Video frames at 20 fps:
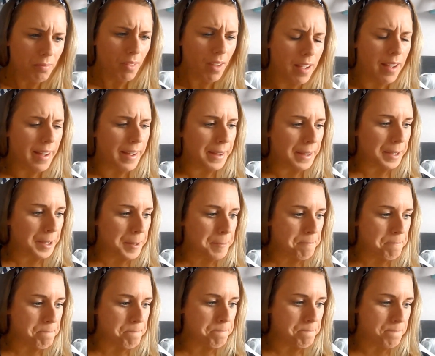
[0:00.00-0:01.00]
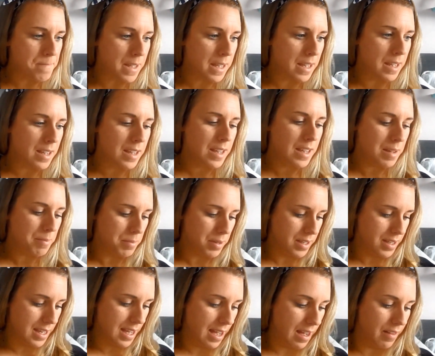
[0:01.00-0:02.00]
But
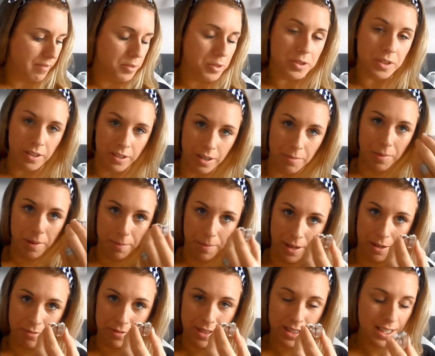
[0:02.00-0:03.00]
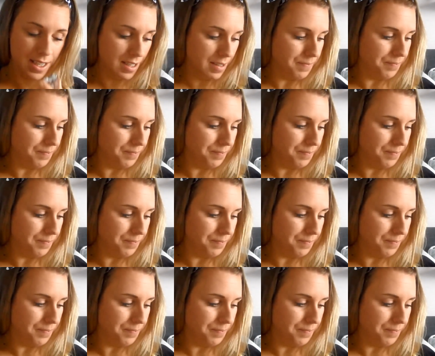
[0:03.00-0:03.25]
yeah, I've also got my Bounty,